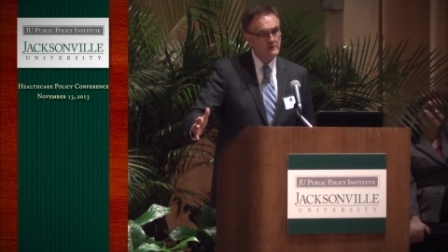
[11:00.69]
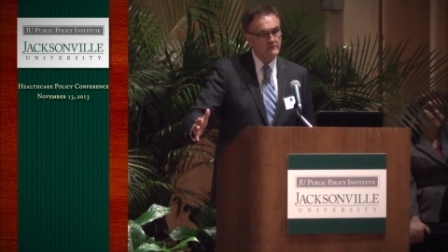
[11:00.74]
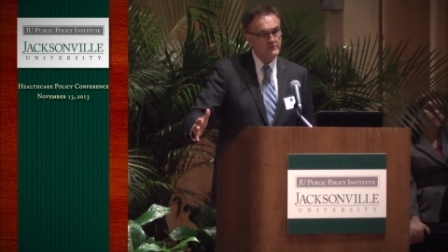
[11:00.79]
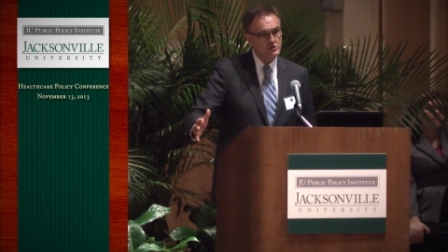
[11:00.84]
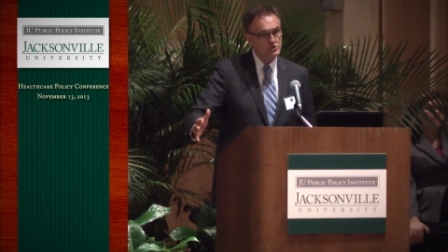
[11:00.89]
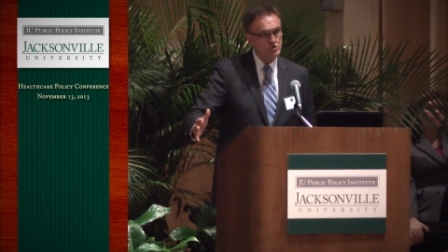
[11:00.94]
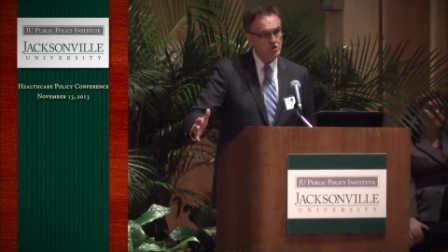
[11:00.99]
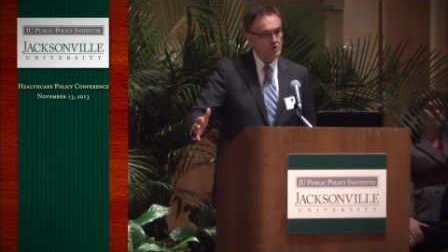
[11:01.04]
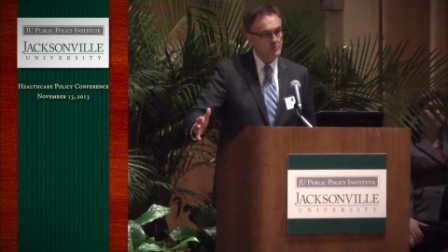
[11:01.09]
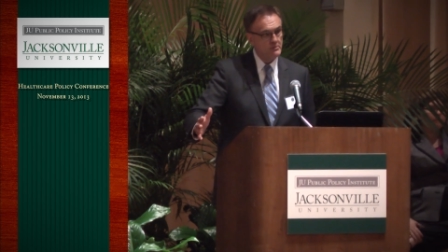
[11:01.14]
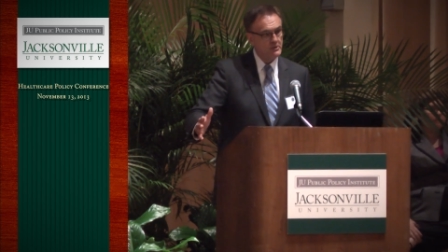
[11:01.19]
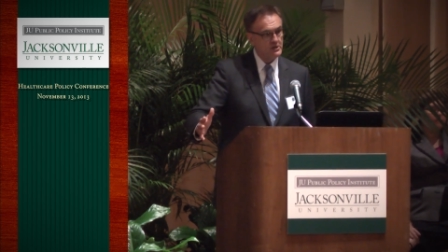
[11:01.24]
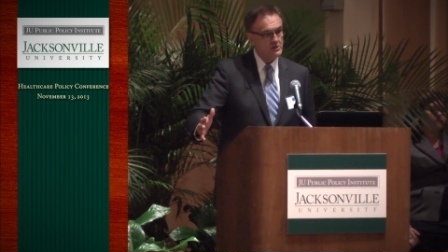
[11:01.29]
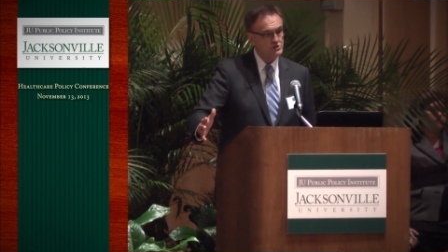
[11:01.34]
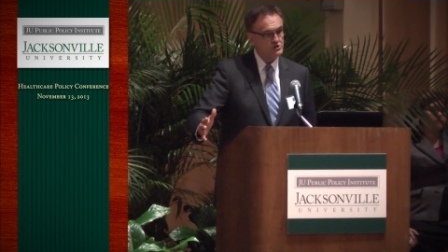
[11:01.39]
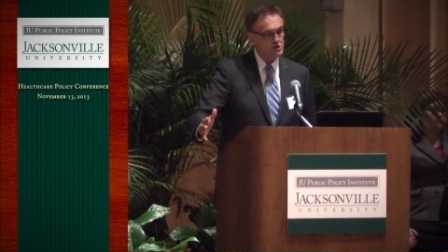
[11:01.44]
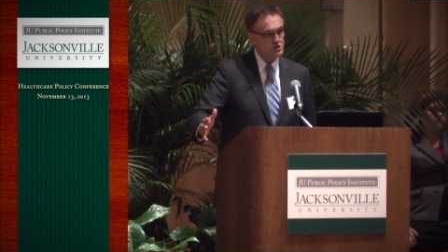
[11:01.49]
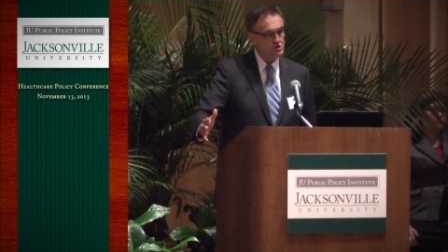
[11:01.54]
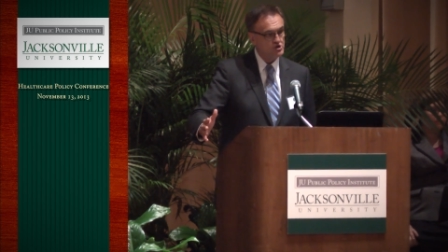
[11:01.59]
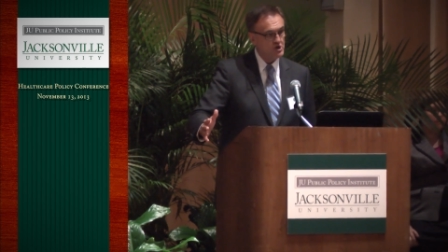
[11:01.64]
of this
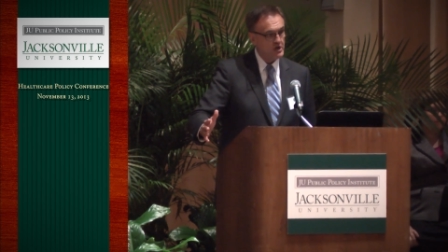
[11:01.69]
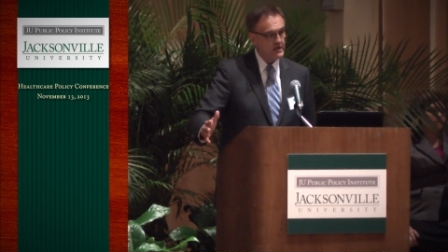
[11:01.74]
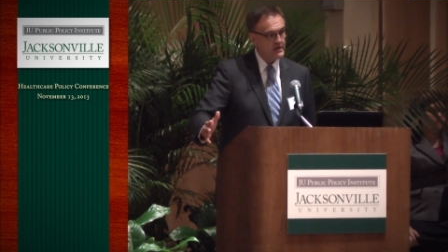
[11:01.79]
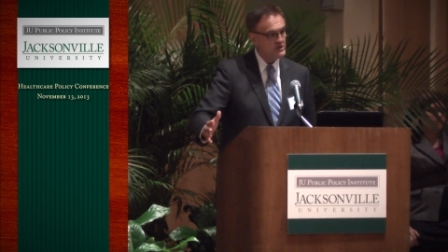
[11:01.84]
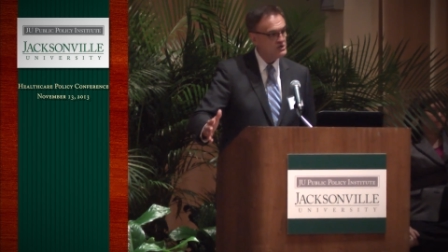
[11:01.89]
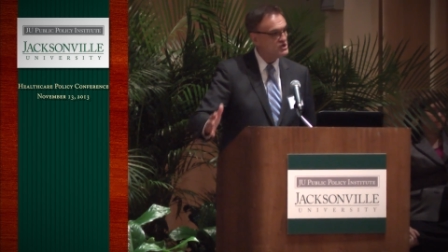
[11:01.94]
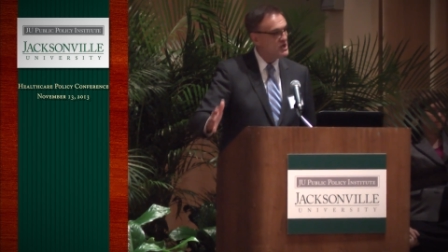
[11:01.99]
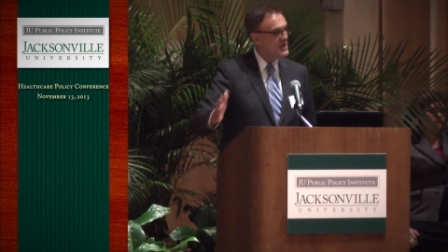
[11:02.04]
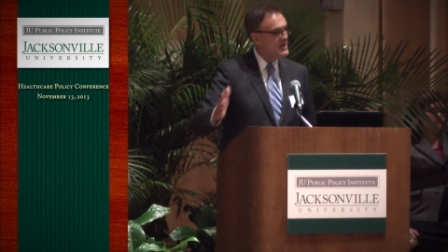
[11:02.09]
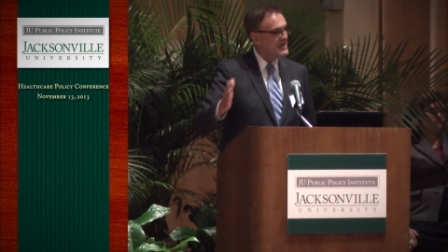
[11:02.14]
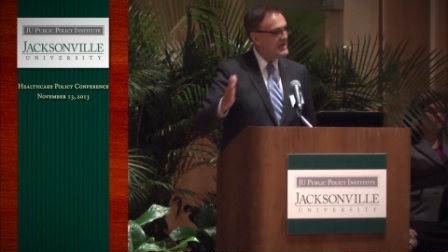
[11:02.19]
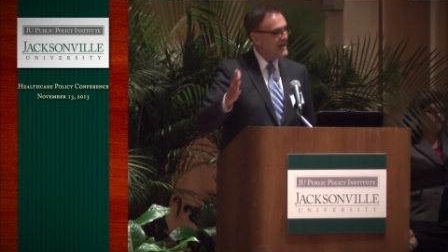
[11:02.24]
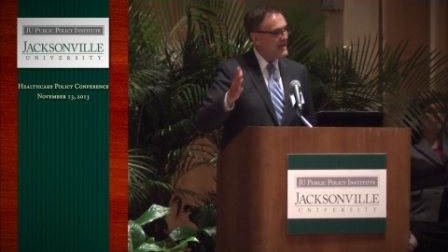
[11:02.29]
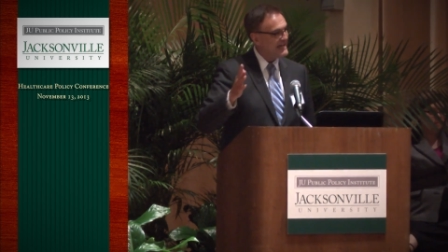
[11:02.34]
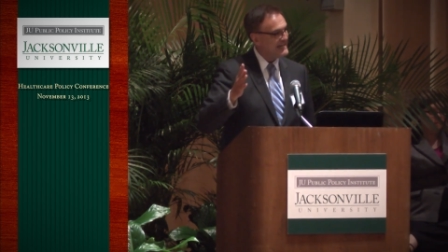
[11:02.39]
turbulence and change,